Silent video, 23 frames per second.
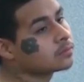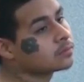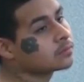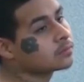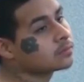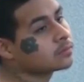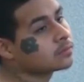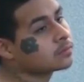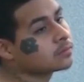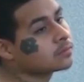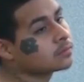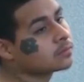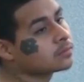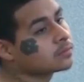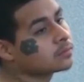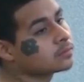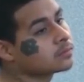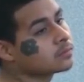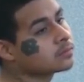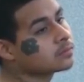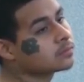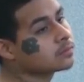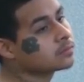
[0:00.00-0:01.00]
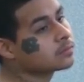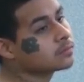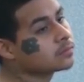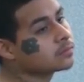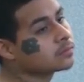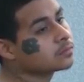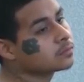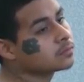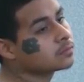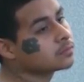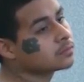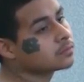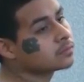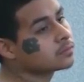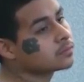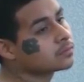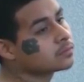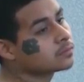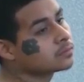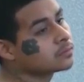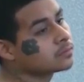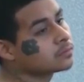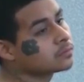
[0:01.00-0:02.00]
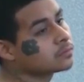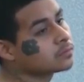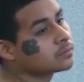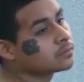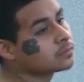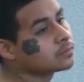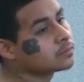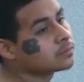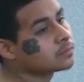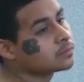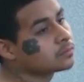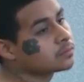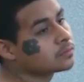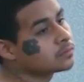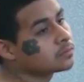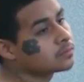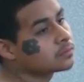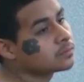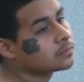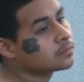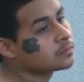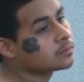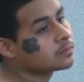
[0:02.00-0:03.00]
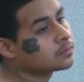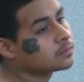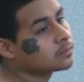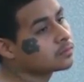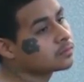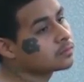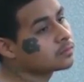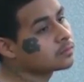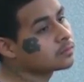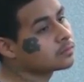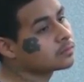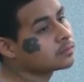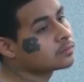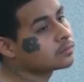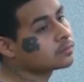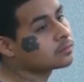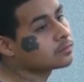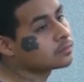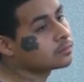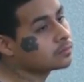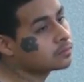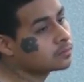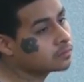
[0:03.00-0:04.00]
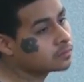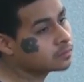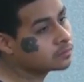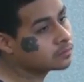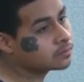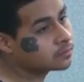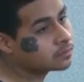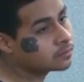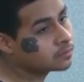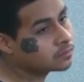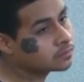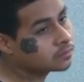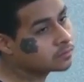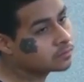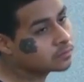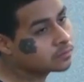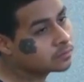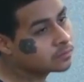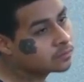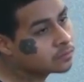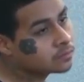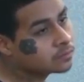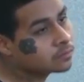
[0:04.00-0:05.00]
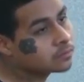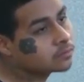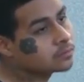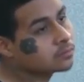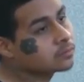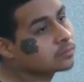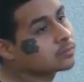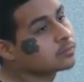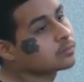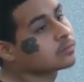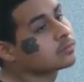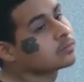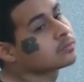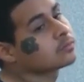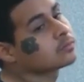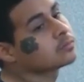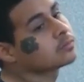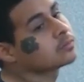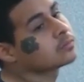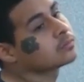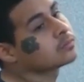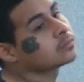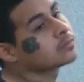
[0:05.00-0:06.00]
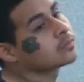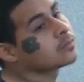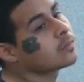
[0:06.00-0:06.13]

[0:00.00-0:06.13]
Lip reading: (not speaking)